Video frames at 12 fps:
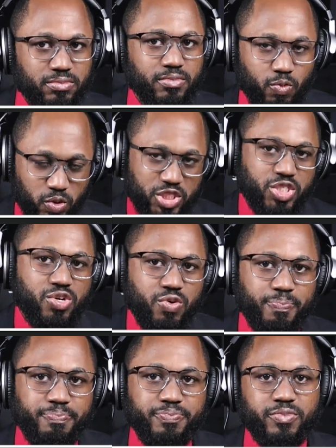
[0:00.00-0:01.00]
what to do,
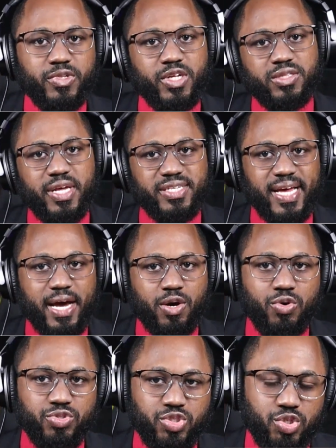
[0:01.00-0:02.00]
the exact
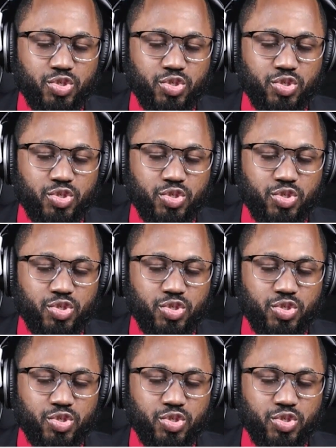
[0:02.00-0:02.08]
code to